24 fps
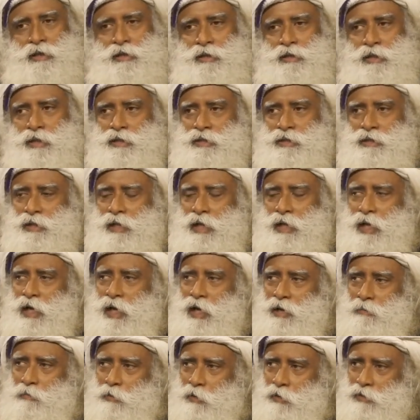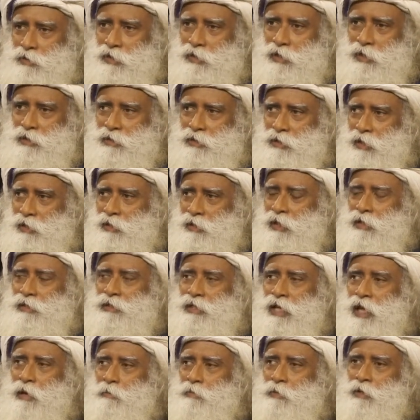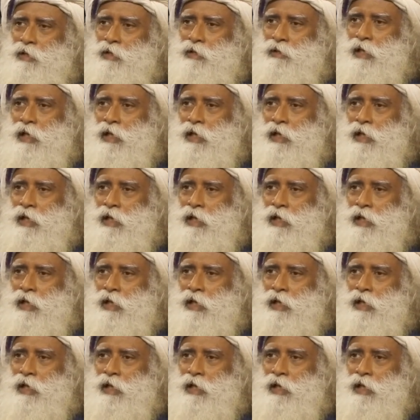This hypoxia thing that's happening,